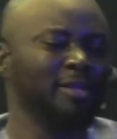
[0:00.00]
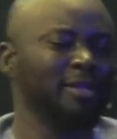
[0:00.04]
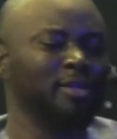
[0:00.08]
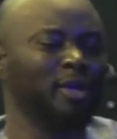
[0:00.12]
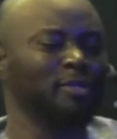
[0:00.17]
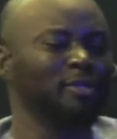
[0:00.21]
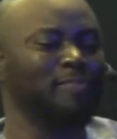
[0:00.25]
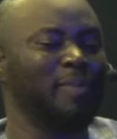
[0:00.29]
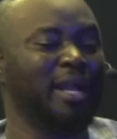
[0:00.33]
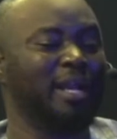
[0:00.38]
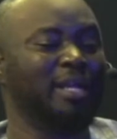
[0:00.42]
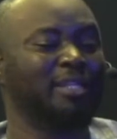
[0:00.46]

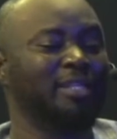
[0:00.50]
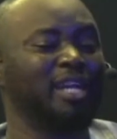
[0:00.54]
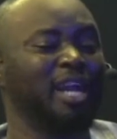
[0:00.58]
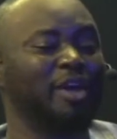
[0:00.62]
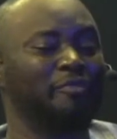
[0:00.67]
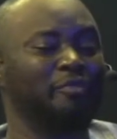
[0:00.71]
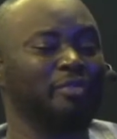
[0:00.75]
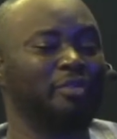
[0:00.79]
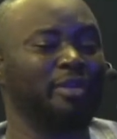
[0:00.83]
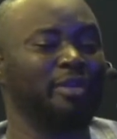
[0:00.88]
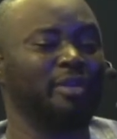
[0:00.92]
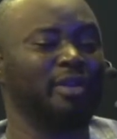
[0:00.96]
by the
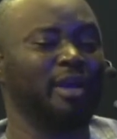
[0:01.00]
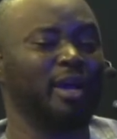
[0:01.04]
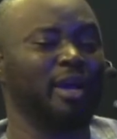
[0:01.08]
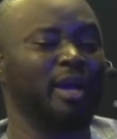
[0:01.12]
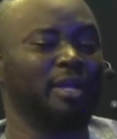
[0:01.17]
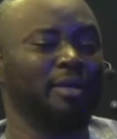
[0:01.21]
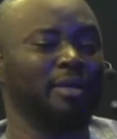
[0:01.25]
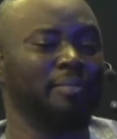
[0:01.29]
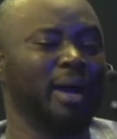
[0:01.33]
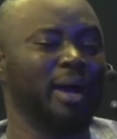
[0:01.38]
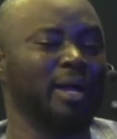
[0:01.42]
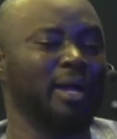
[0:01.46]
traffic, and the
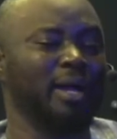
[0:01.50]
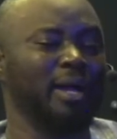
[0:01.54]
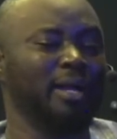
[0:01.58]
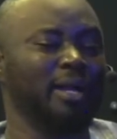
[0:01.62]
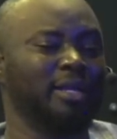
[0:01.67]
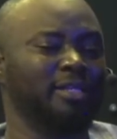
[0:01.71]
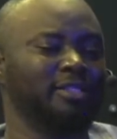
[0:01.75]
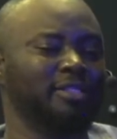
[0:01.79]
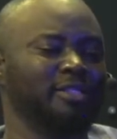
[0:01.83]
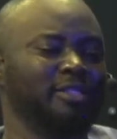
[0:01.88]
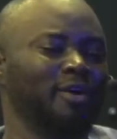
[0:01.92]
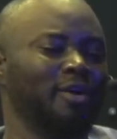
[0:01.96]
man is
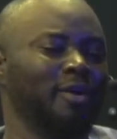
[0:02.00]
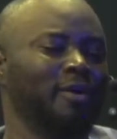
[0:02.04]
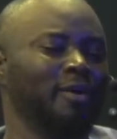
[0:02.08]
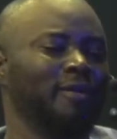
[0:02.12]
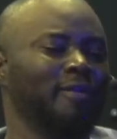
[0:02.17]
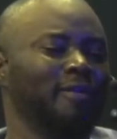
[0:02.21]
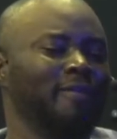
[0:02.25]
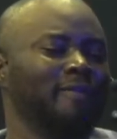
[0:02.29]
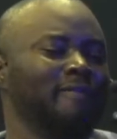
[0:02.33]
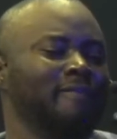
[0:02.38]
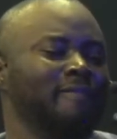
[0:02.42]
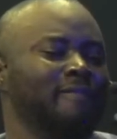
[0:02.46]
gone.
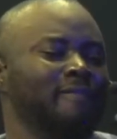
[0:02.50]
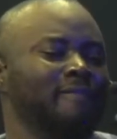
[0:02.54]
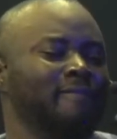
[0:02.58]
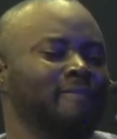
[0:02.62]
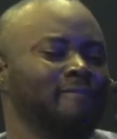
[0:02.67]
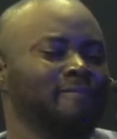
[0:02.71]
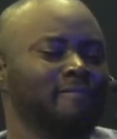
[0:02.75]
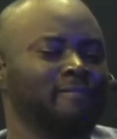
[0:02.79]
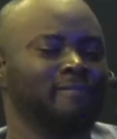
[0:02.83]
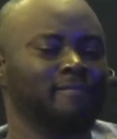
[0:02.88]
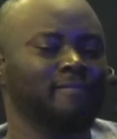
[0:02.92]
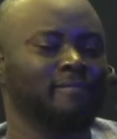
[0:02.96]

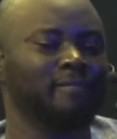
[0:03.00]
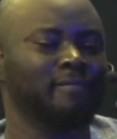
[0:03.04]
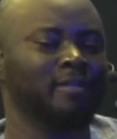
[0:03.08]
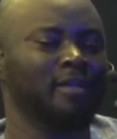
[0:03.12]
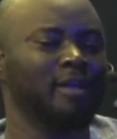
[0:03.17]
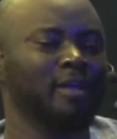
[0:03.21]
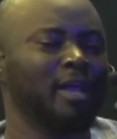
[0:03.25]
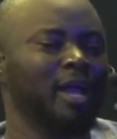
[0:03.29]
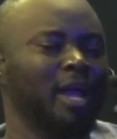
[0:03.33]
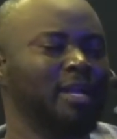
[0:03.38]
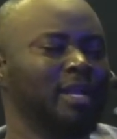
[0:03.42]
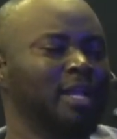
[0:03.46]

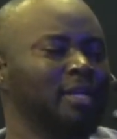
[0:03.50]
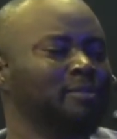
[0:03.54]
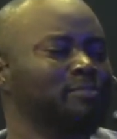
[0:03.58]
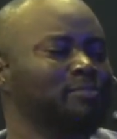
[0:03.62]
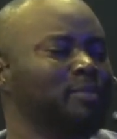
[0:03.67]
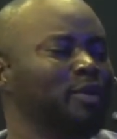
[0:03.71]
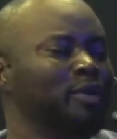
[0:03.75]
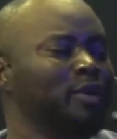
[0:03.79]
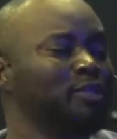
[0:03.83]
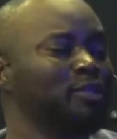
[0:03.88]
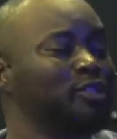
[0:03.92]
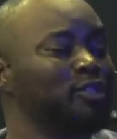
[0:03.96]
And then
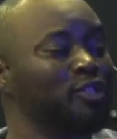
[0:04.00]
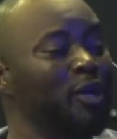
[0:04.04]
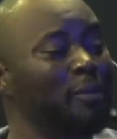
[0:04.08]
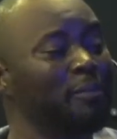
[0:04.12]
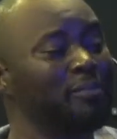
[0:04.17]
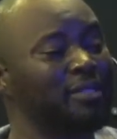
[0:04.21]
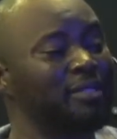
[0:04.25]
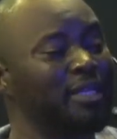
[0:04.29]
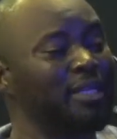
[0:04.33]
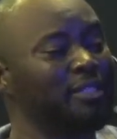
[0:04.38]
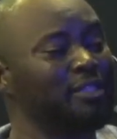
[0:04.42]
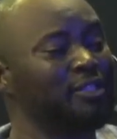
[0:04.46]
because
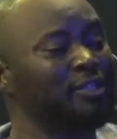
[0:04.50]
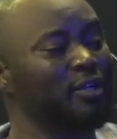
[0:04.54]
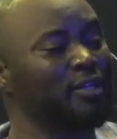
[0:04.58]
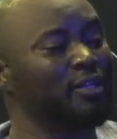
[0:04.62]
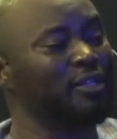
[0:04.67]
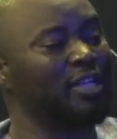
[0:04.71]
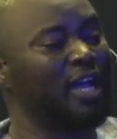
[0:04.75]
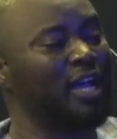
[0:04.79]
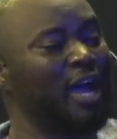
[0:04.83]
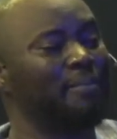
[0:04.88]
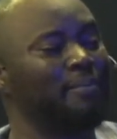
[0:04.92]
something just happened.